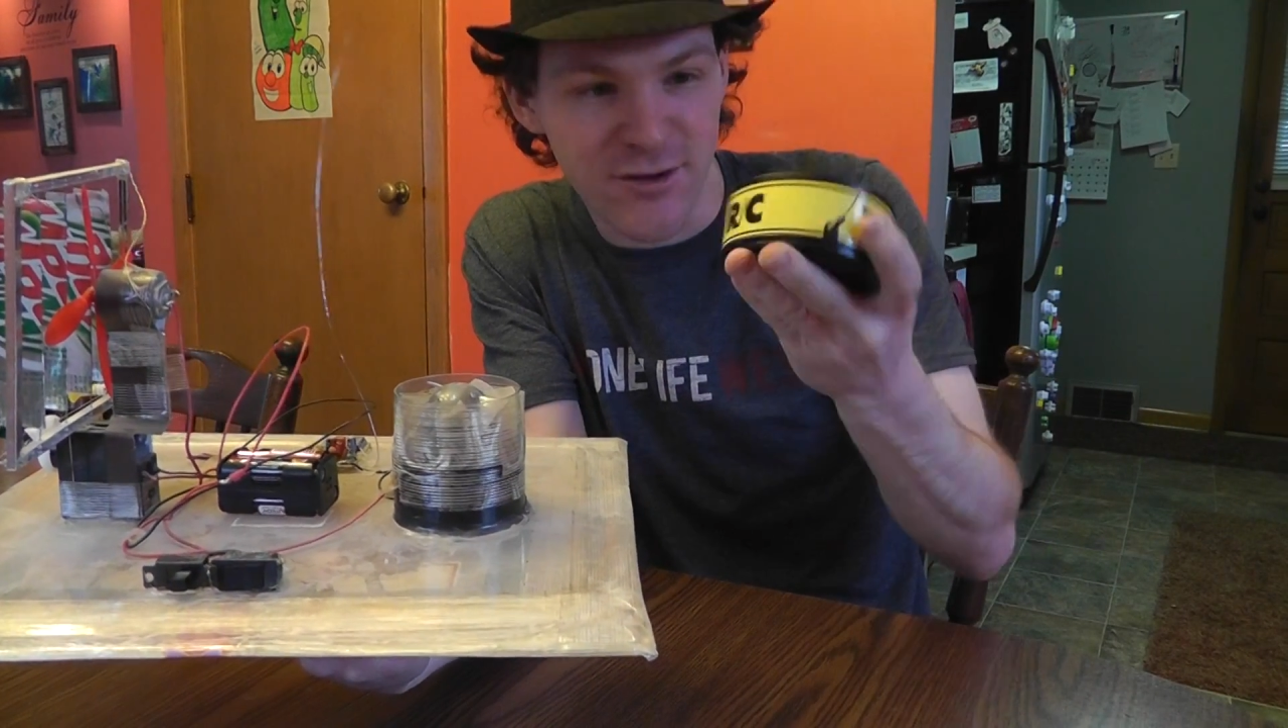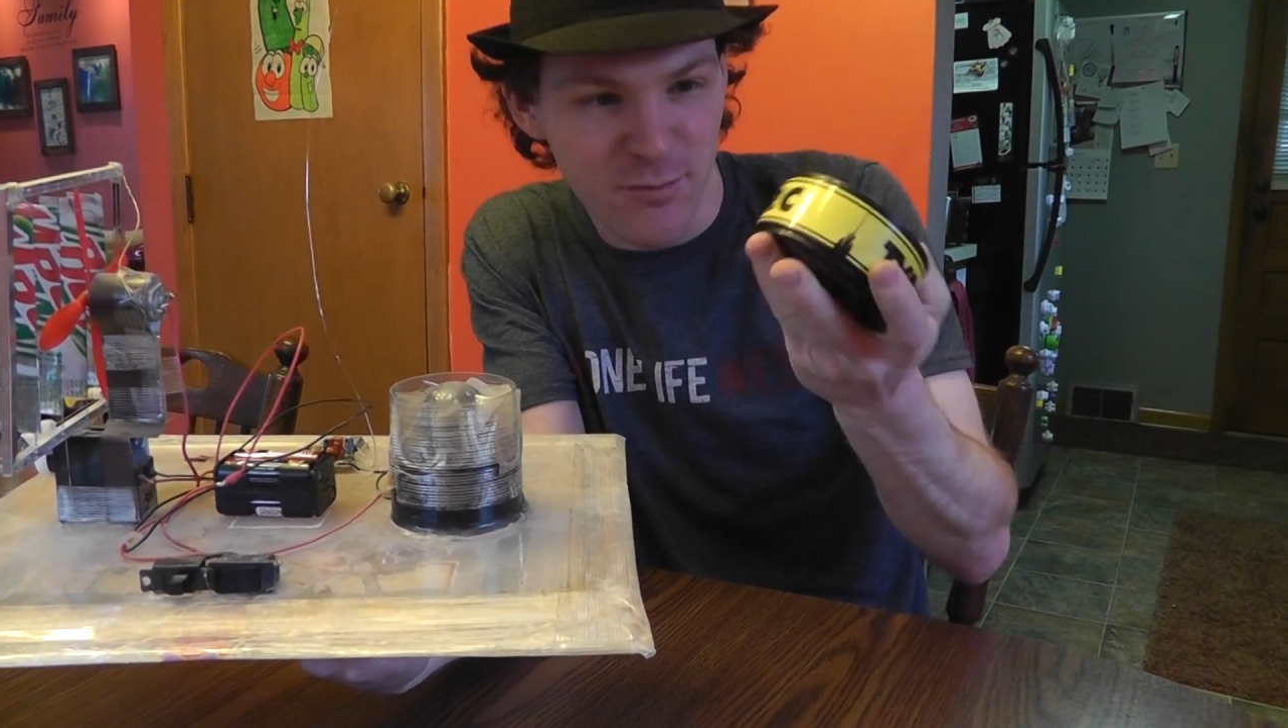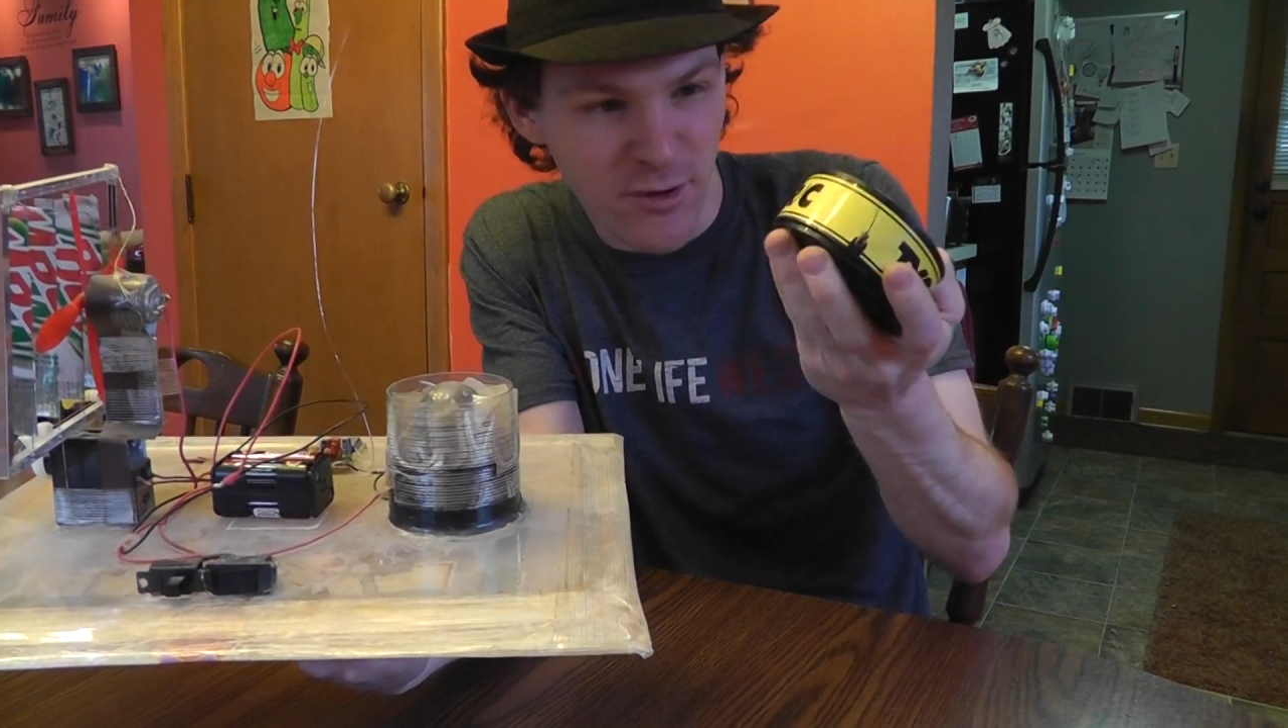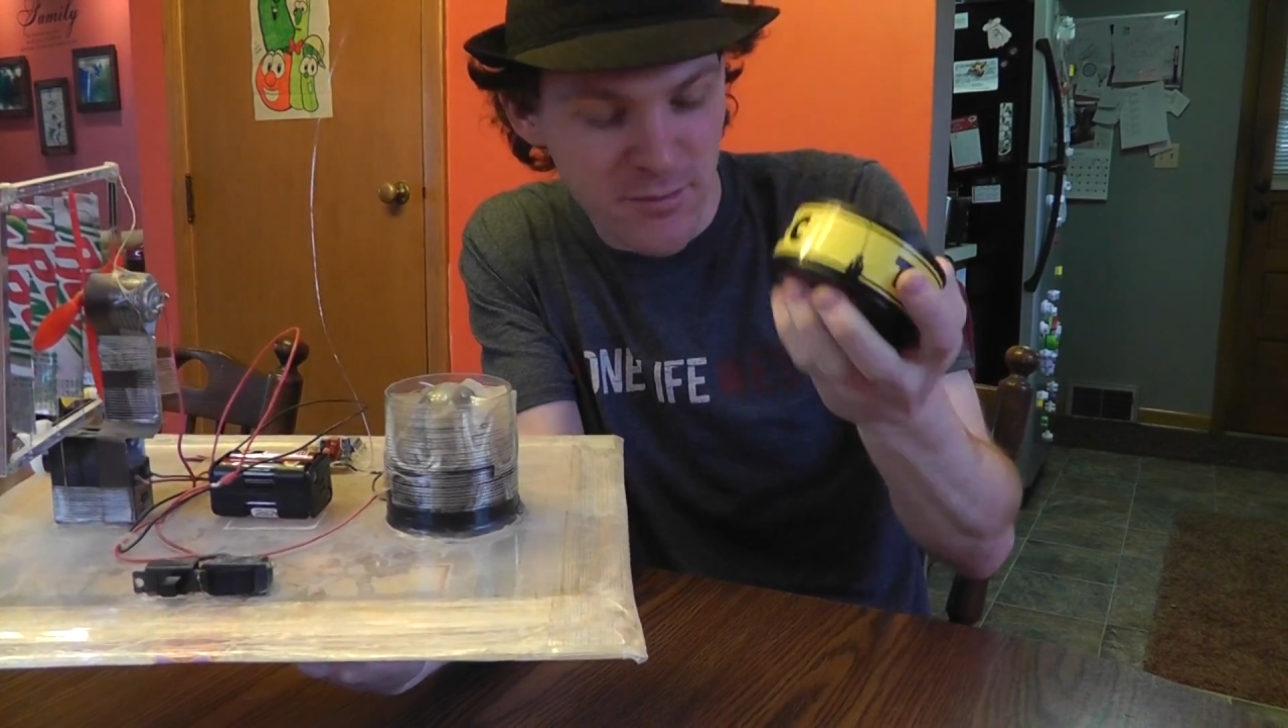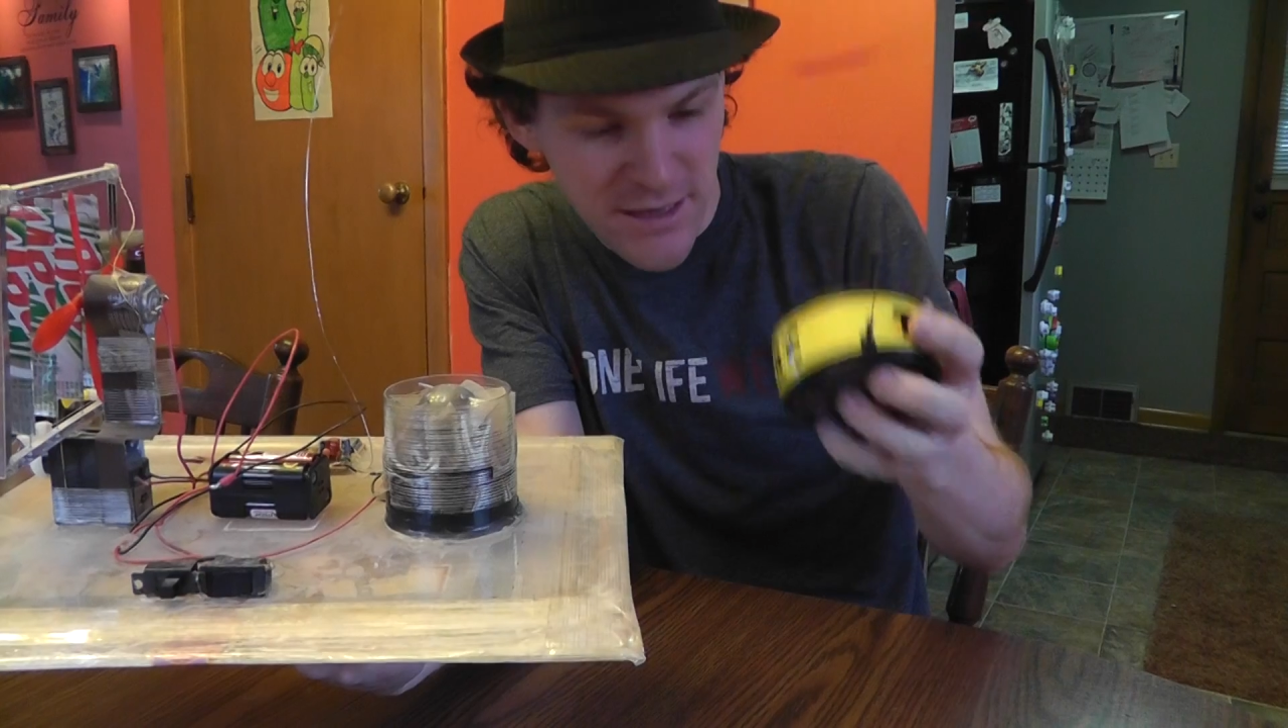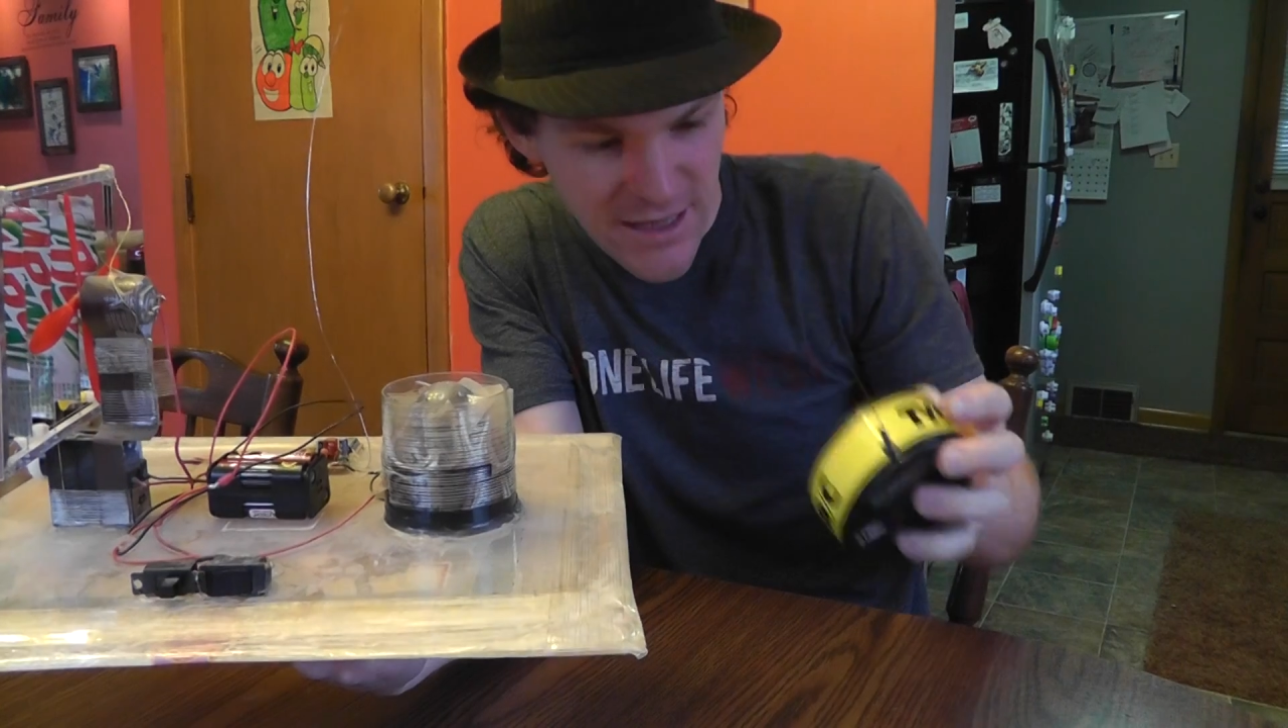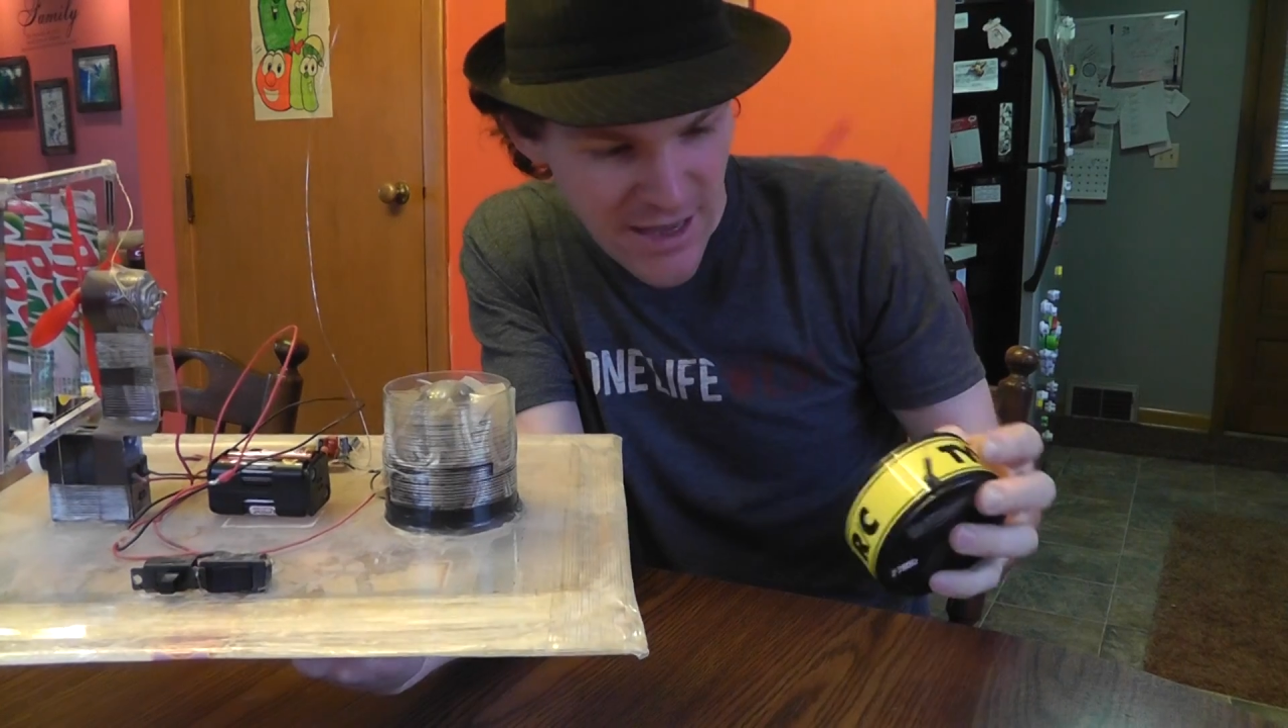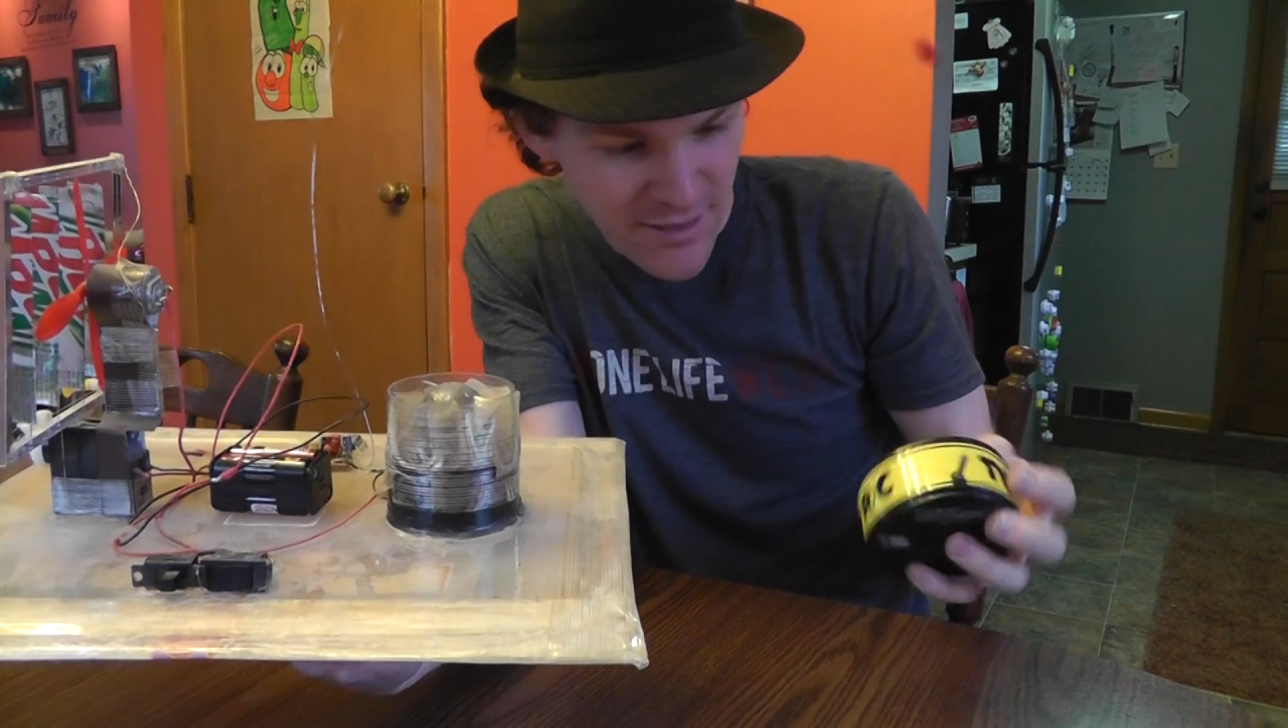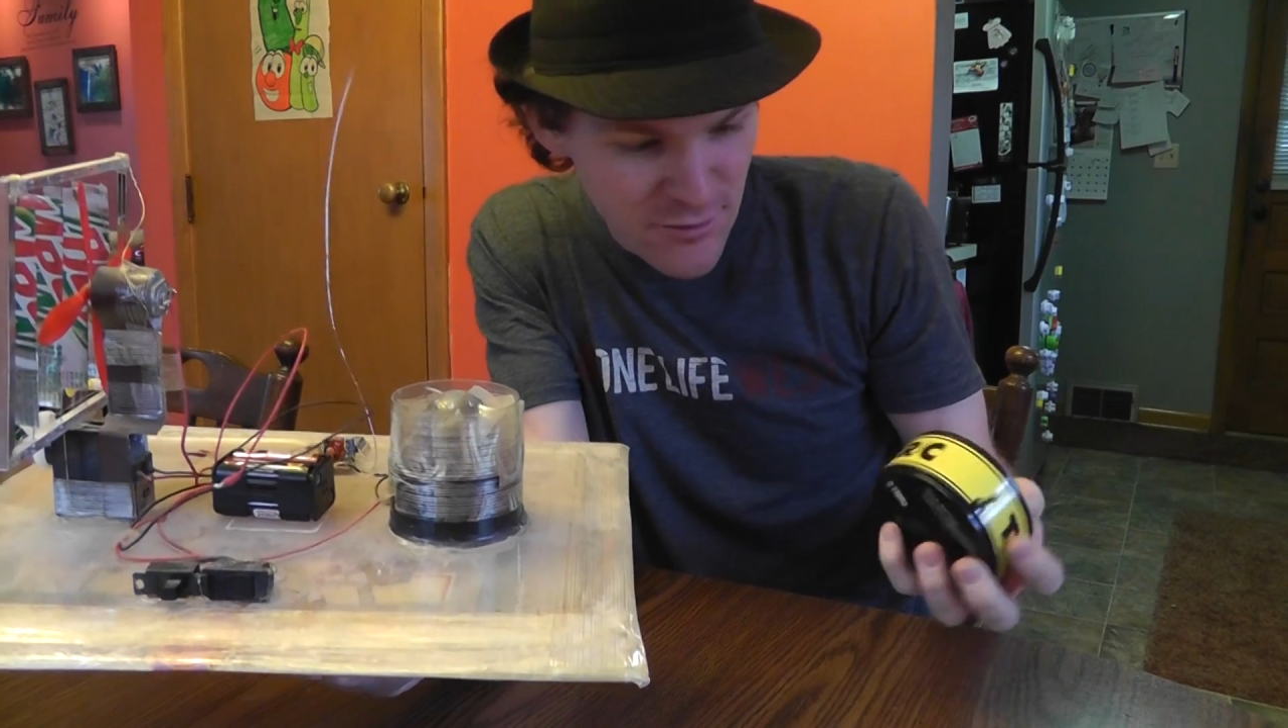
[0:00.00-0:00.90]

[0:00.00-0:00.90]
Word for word: You bought them in a can.